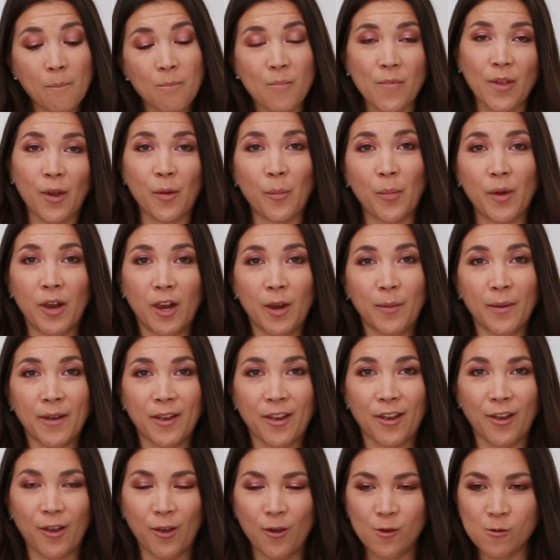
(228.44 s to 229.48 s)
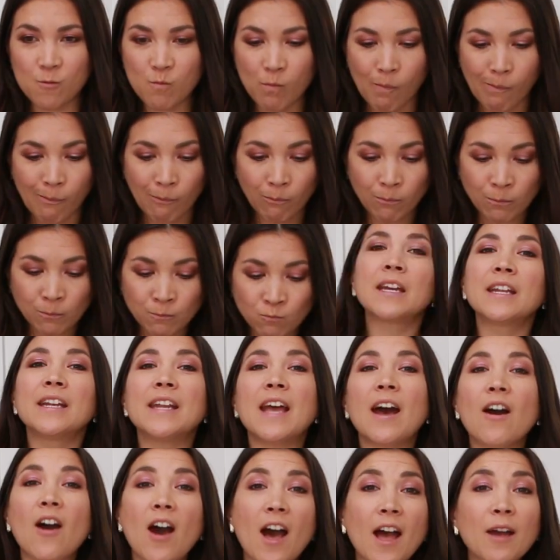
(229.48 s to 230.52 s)
They're barbecue.
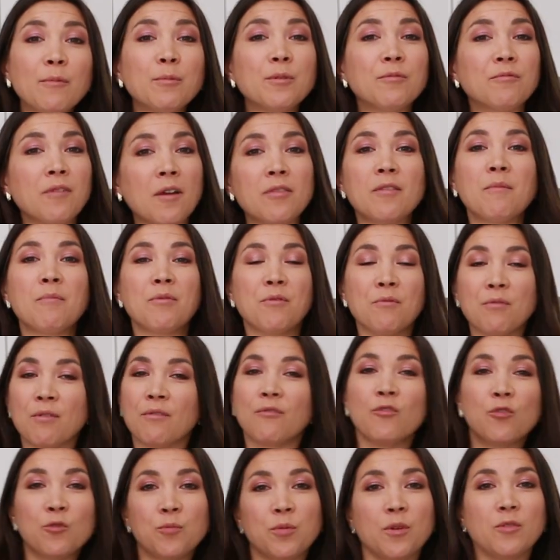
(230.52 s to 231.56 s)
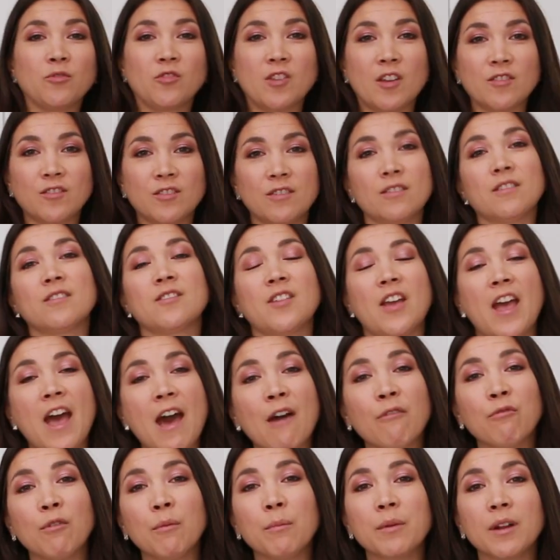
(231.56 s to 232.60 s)
Now, I would run them through the food processor because I
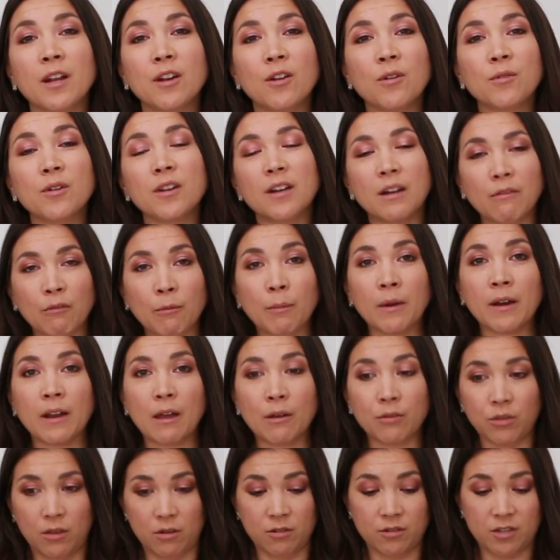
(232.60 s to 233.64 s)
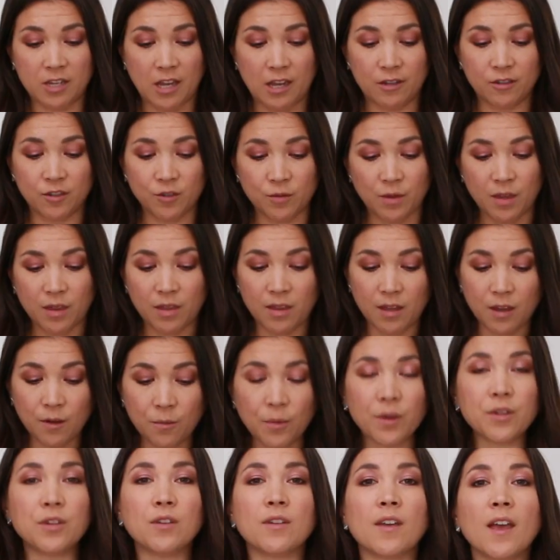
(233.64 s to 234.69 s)
have one, but I know not everybody out there does. So I think
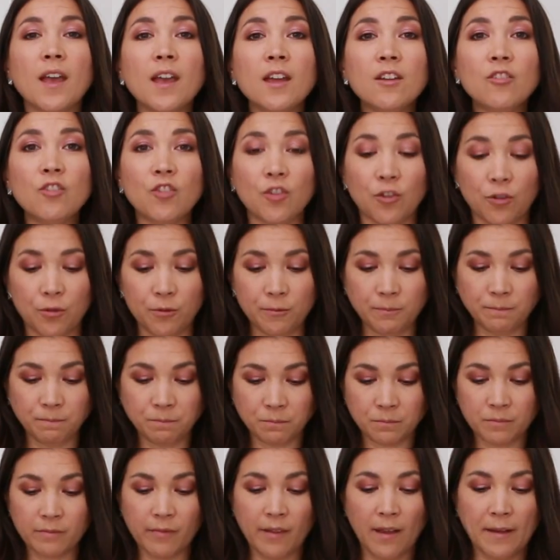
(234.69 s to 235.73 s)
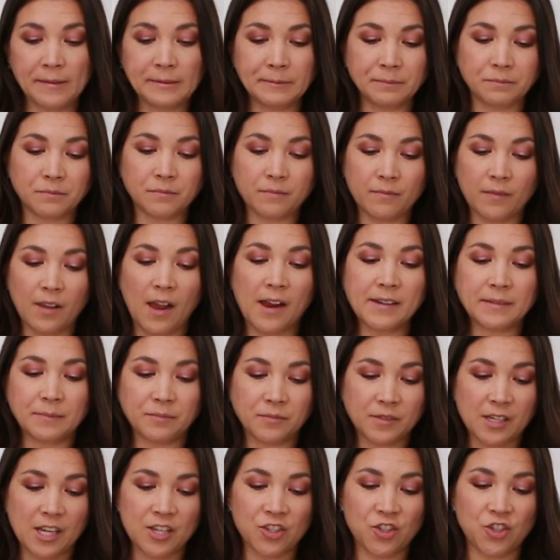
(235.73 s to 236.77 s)
what you can do
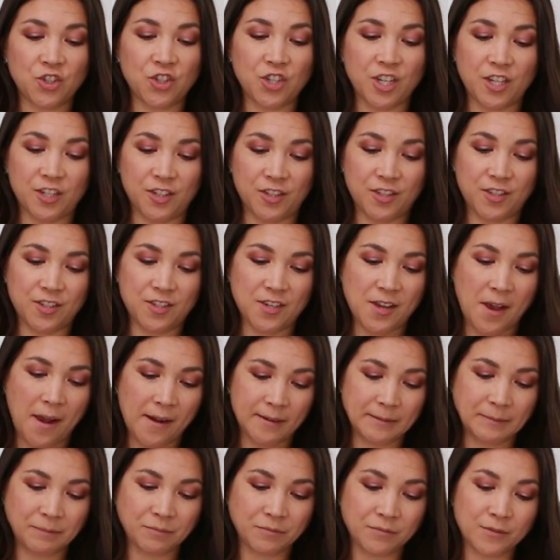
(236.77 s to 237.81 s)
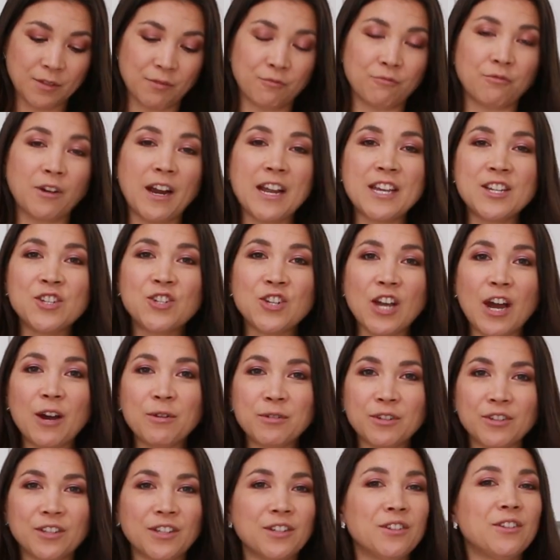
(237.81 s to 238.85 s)
is just rage
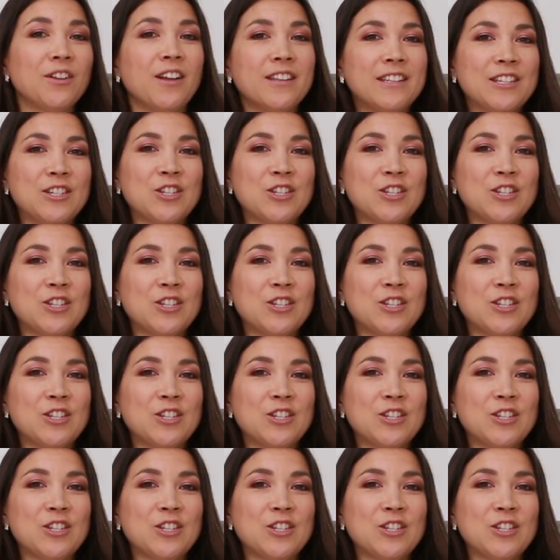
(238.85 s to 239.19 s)
out a little on the